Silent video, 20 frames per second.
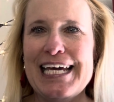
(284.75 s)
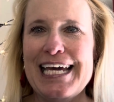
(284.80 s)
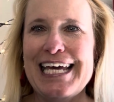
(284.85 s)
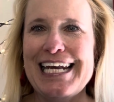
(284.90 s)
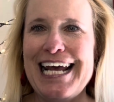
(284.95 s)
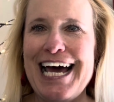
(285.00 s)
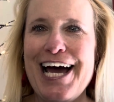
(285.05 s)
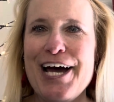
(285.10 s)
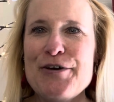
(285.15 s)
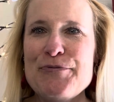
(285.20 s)
And
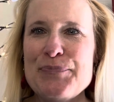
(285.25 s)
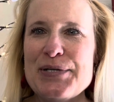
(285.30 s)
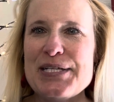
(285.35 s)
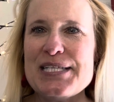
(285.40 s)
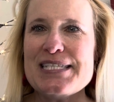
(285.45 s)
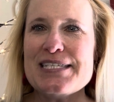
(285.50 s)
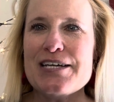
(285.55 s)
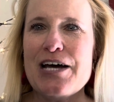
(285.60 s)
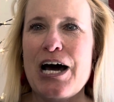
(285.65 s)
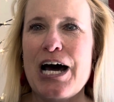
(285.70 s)
I hope
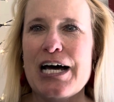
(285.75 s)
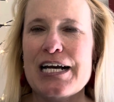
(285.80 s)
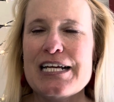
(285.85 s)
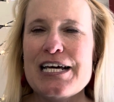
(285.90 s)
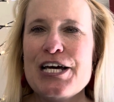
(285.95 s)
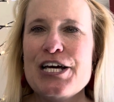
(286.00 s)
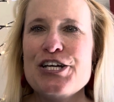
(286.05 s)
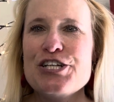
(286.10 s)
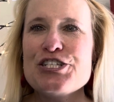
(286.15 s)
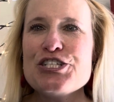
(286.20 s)
it's not
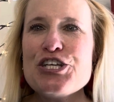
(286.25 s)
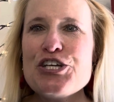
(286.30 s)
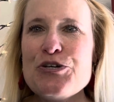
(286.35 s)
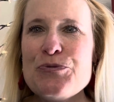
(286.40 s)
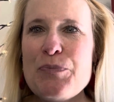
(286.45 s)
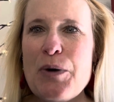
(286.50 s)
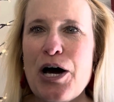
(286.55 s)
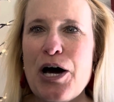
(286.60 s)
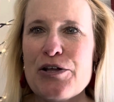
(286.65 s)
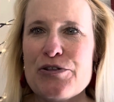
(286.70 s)
too
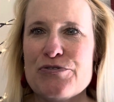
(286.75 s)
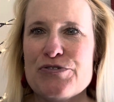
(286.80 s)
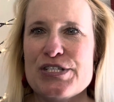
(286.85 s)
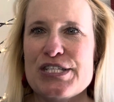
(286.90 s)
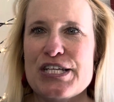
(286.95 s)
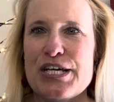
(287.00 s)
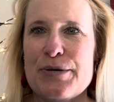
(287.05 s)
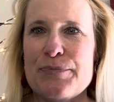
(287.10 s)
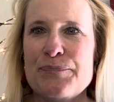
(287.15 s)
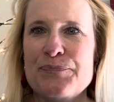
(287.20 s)

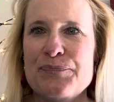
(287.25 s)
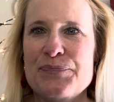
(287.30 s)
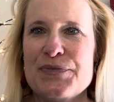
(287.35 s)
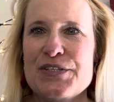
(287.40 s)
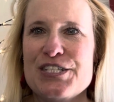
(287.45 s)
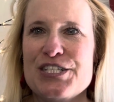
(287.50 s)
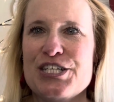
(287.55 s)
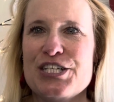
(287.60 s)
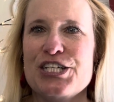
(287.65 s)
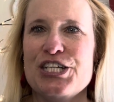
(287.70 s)
bothersome
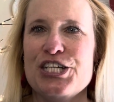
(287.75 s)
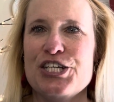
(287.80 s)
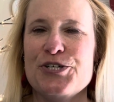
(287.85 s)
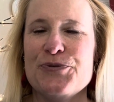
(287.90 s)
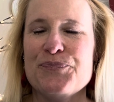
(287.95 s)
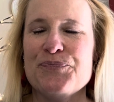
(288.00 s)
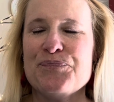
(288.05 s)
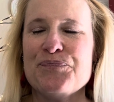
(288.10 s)
to you.